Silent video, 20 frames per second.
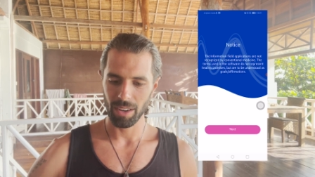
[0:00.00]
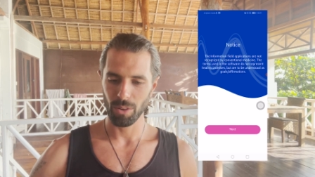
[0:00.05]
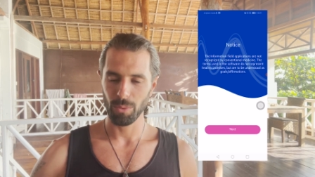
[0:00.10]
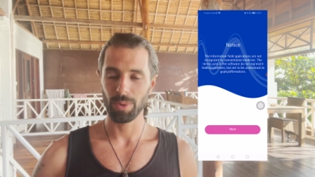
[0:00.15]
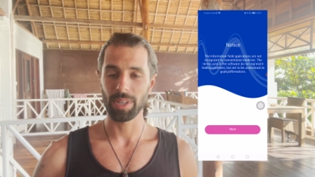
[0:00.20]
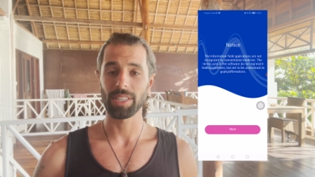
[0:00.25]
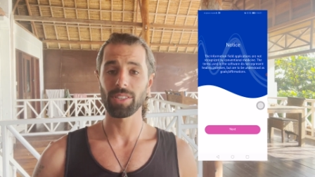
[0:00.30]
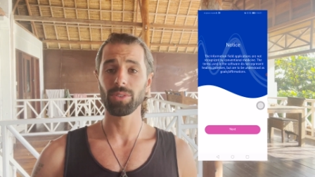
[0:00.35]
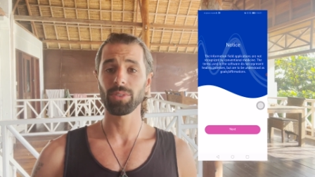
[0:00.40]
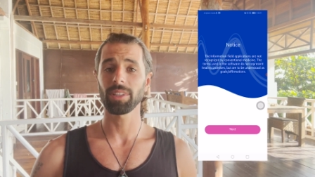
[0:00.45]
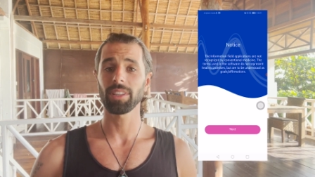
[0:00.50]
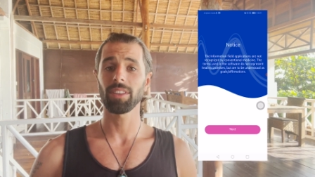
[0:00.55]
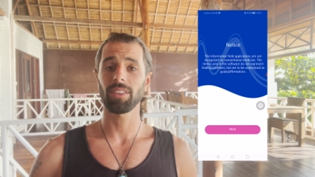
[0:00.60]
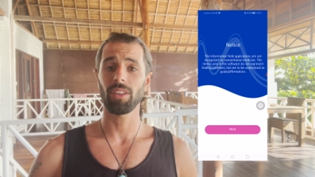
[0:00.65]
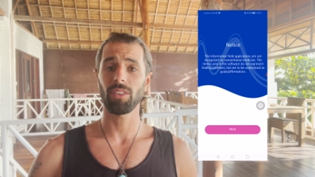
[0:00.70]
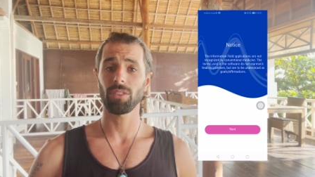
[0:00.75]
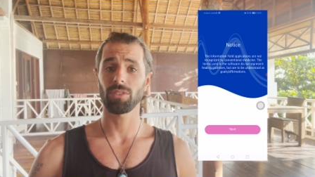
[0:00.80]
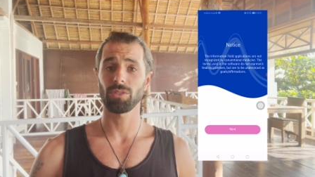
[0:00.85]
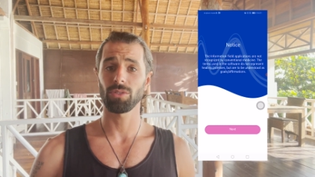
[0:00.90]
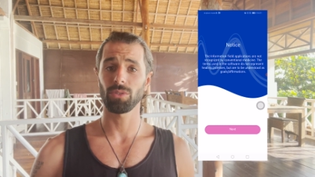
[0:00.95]
We saw in
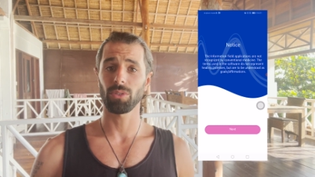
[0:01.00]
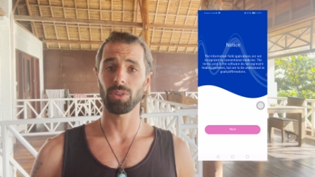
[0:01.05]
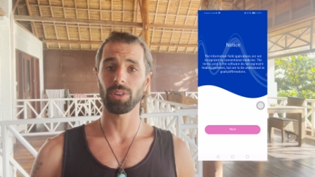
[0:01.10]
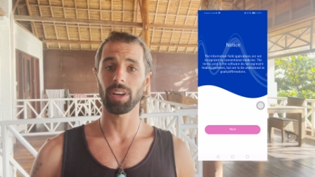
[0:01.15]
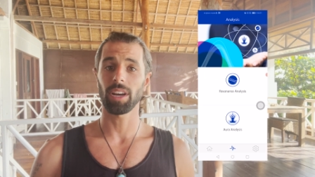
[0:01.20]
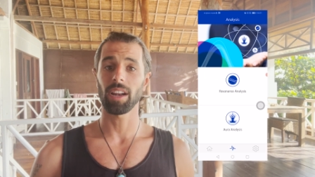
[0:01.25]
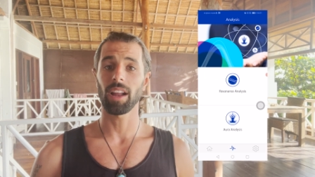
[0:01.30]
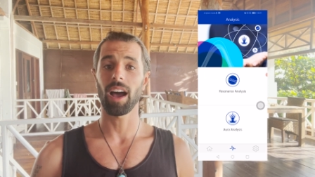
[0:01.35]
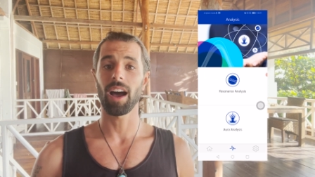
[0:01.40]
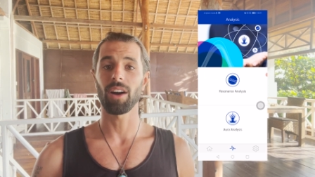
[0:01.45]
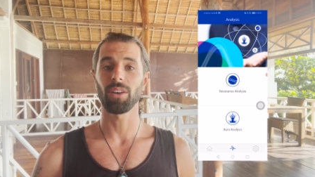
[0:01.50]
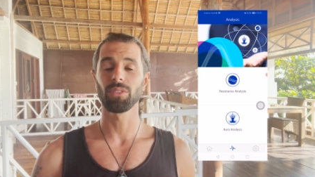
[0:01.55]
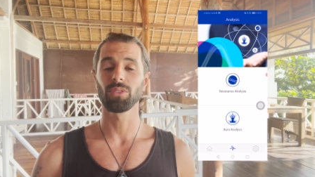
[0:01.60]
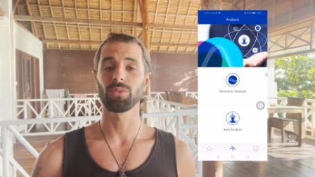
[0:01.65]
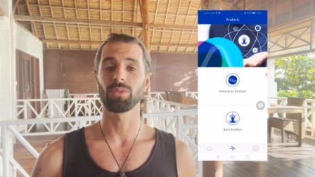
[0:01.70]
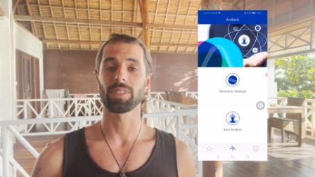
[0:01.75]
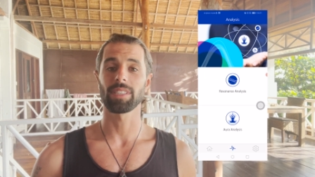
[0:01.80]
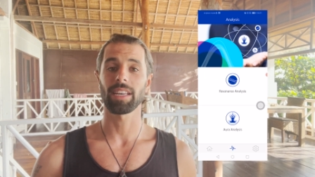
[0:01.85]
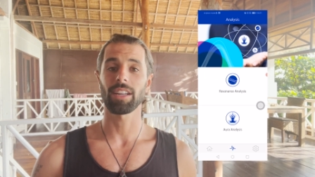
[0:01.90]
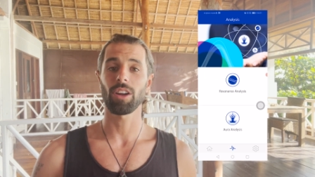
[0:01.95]
another tutorial how to
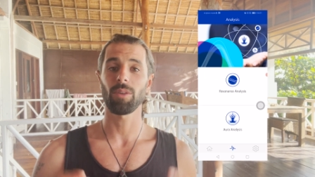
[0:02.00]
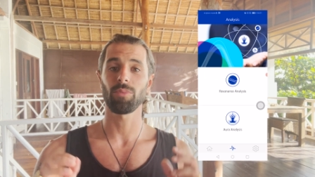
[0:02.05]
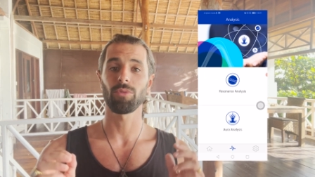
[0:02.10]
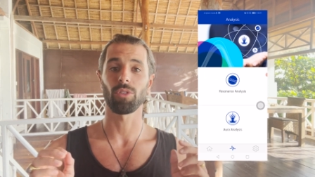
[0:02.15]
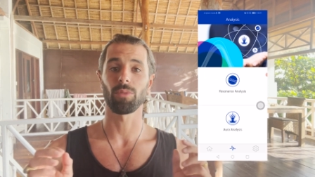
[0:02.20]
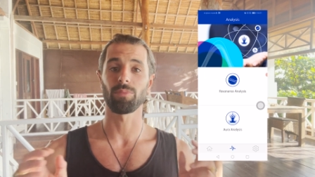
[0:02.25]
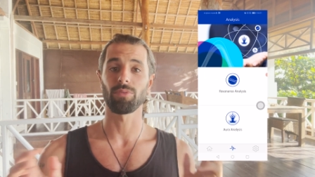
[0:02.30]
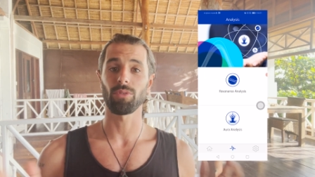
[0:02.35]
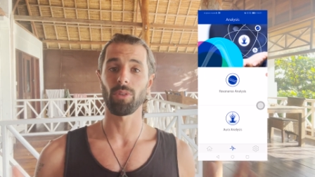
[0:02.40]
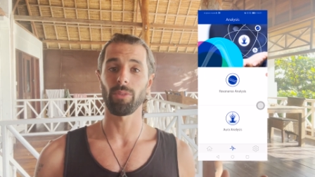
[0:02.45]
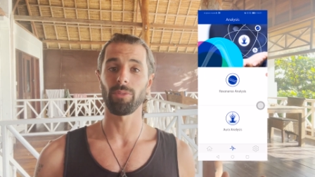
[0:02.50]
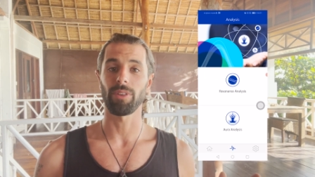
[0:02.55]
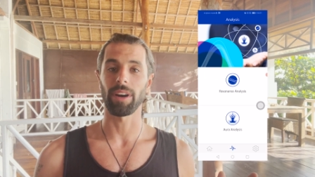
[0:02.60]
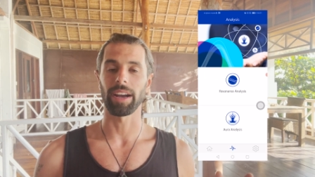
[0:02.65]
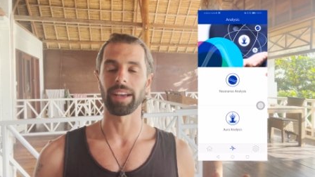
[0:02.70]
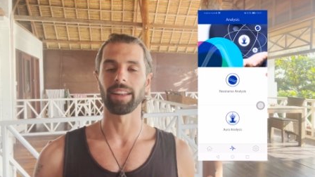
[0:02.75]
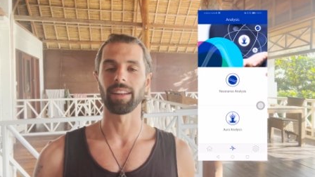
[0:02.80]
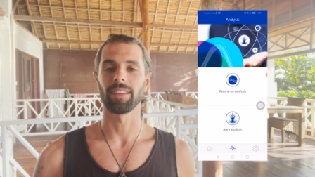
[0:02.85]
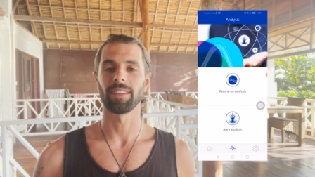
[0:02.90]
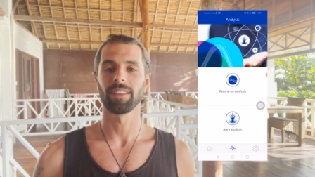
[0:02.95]
set up your
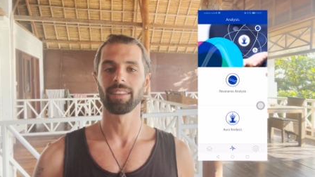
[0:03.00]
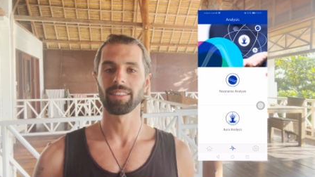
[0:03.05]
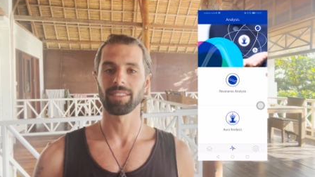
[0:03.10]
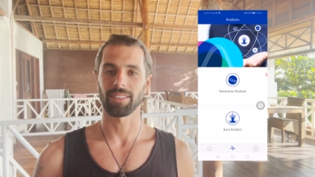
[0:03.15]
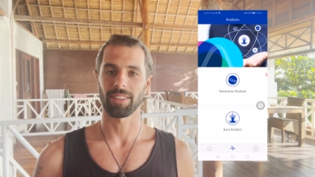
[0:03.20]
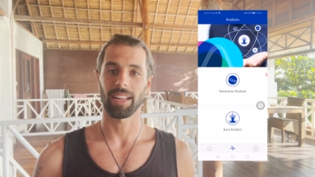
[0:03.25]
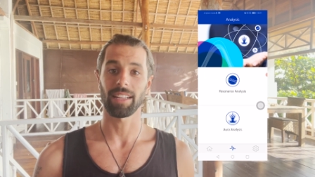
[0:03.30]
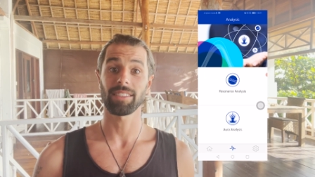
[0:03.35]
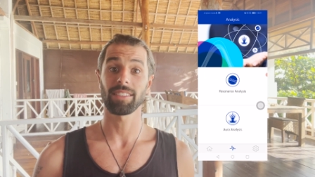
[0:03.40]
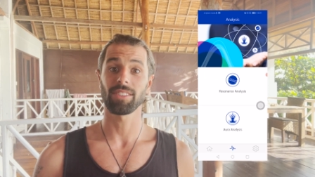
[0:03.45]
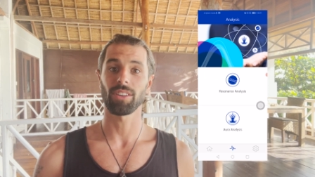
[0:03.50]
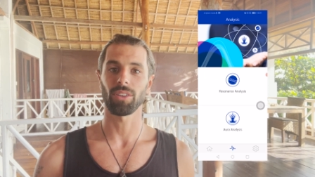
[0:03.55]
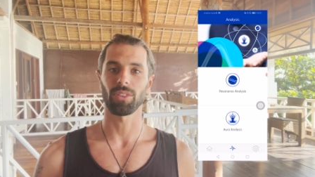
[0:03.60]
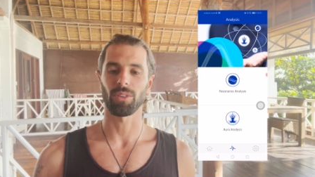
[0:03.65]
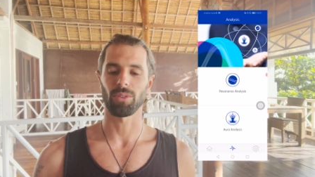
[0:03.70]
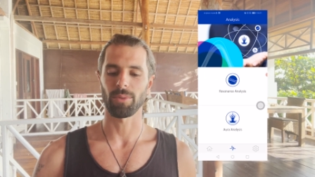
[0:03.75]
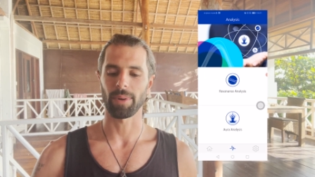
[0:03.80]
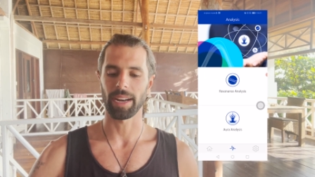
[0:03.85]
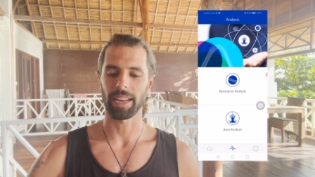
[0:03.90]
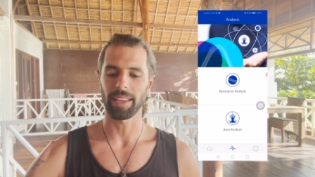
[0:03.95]
profile. So that's done
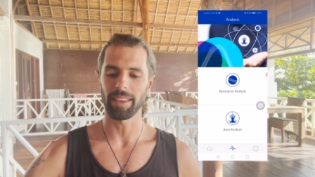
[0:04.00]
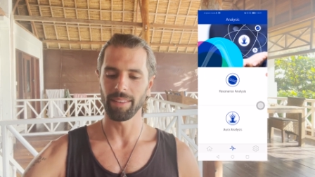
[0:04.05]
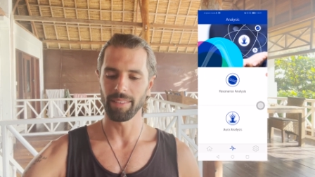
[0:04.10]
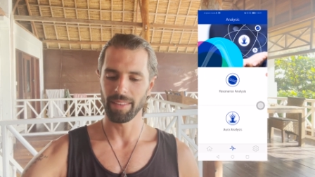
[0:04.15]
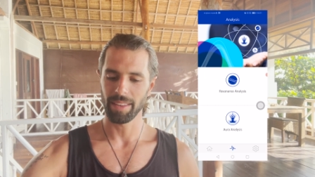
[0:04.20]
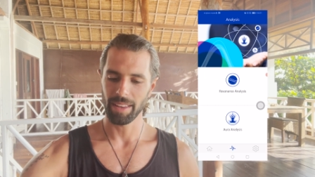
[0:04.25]
already.